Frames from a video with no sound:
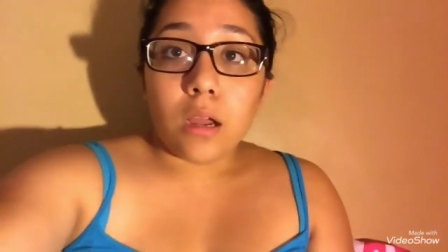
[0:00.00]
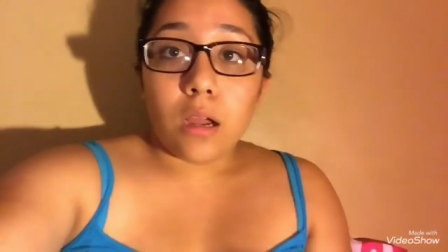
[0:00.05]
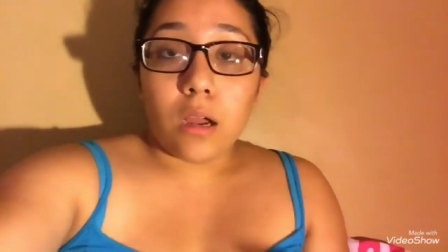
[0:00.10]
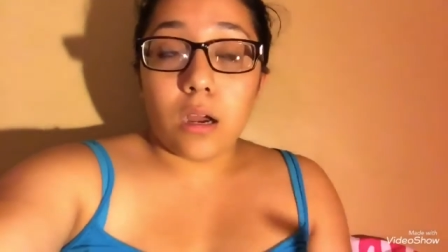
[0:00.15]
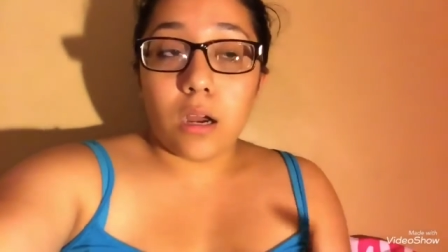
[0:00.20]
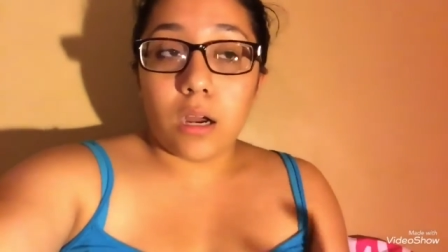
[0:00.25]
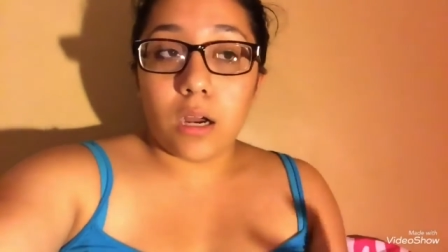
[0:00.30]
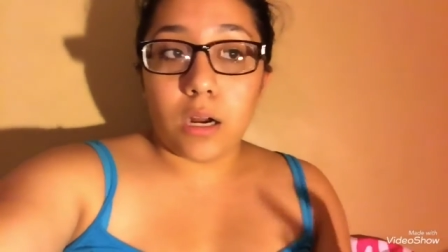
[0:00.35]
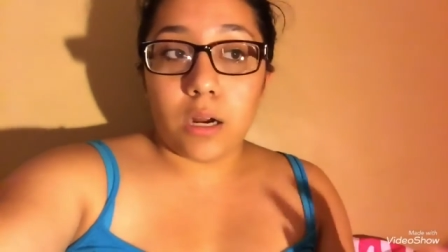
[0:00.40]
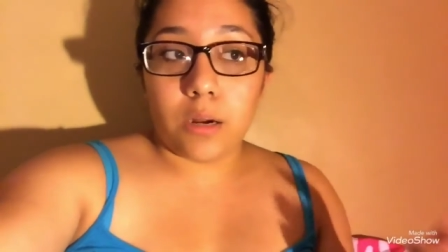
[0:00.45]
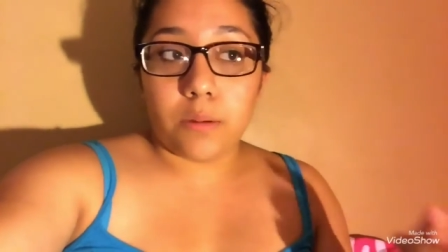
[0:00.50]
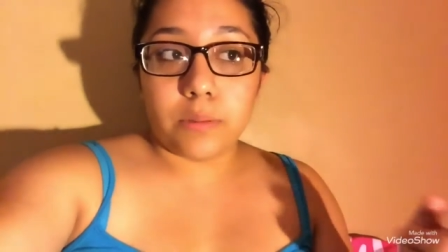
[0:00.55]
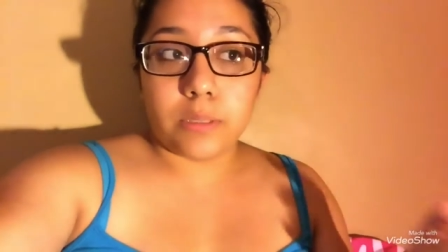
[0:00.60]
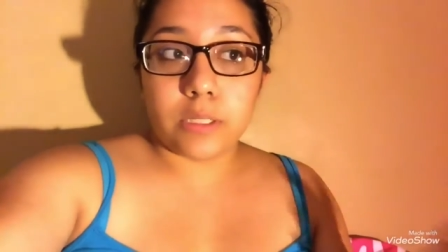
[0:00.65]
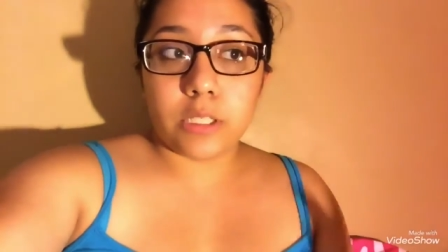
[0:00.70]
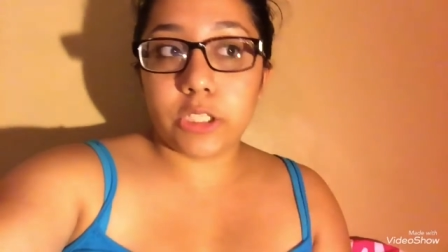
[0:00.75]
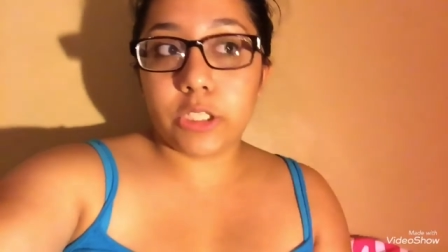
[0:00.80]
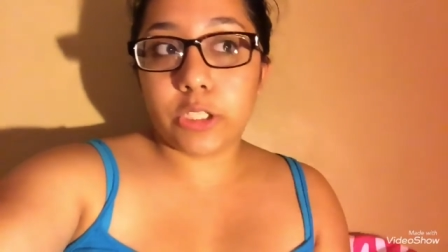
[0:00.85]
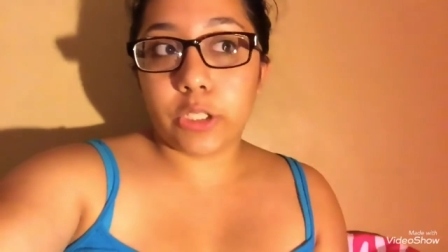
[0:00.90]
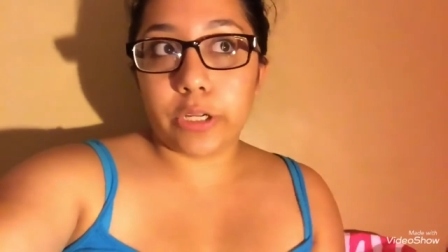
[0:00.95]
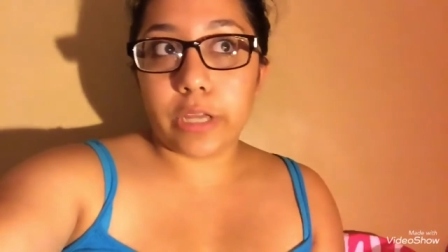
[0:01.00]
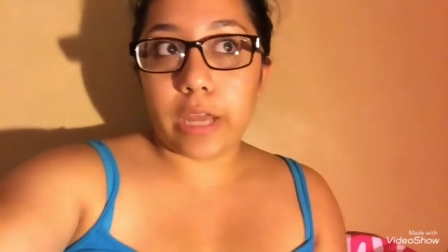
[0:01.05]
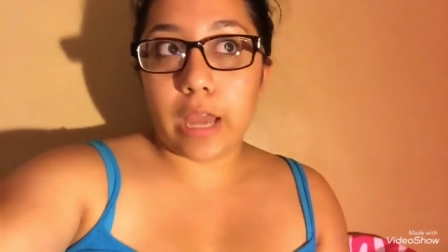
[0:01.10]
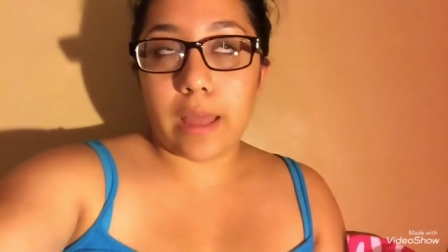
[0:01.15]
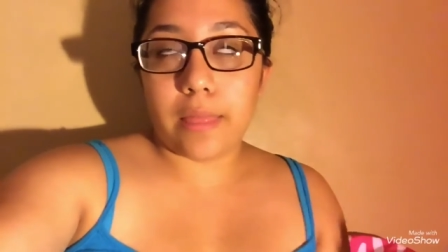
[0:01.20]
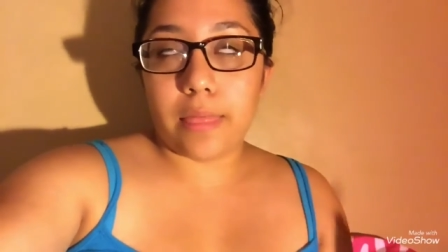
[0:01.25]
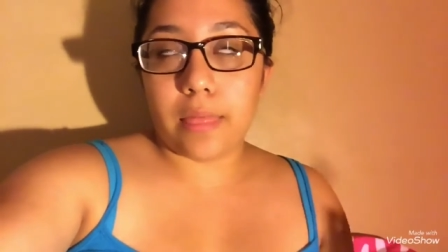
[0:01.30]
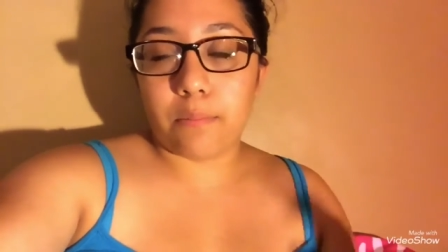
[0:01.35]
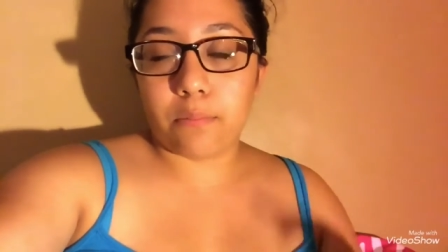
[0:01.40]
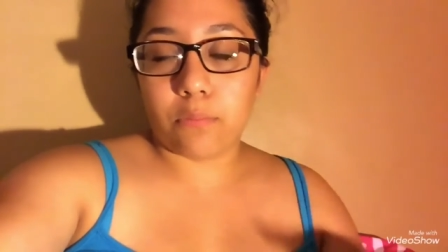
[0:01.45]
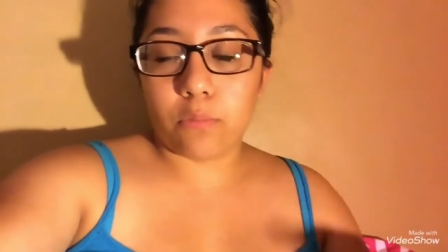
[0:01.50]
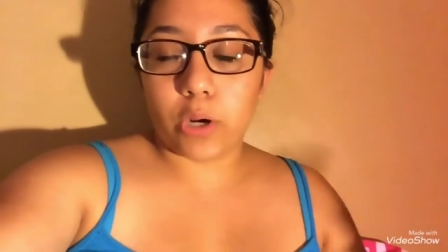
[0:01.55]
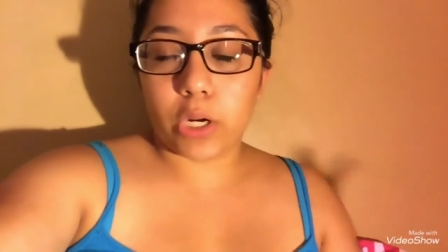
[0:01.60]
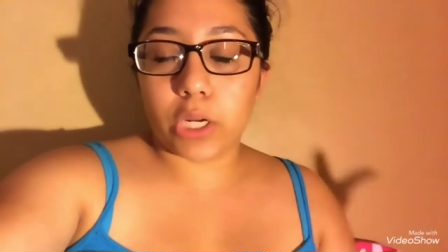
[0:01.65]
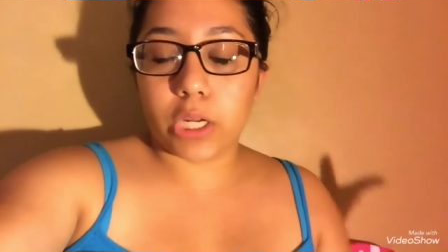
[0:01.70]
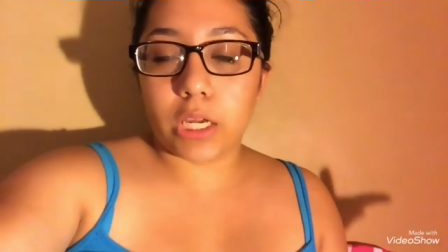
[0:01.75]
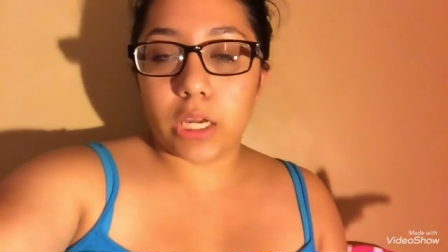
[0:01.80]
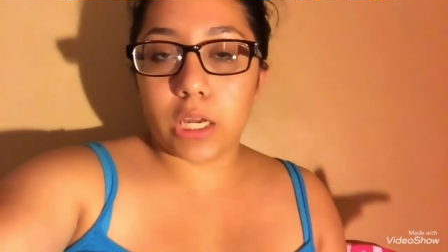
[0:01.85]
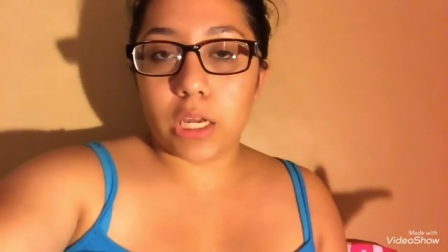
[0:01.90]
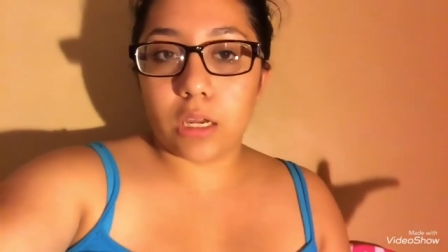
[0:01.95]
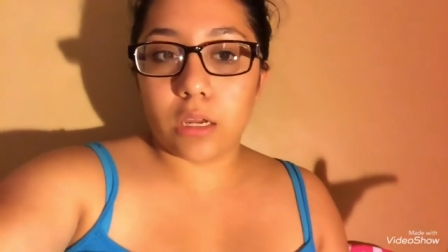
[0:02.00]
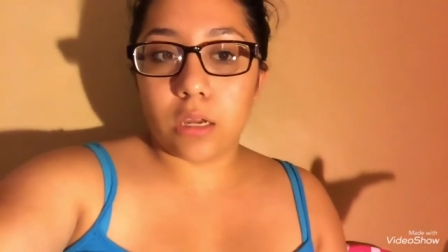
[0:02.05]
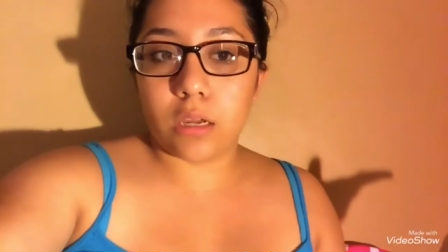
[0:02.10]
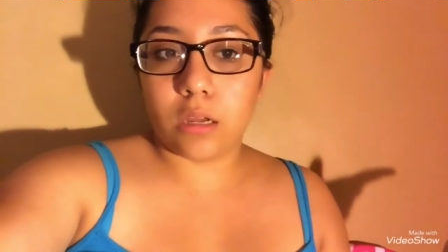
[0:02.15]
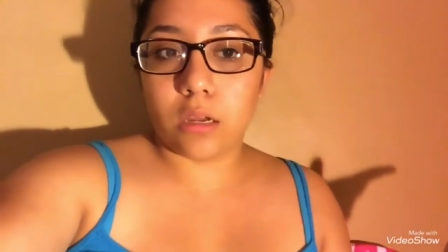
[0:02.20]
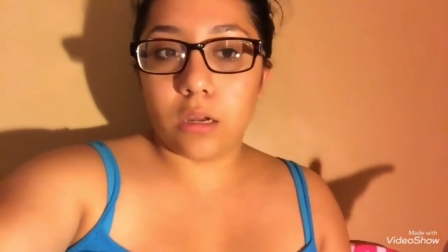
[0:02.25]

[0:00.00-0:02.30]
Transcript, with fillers: um so yeah and I'm working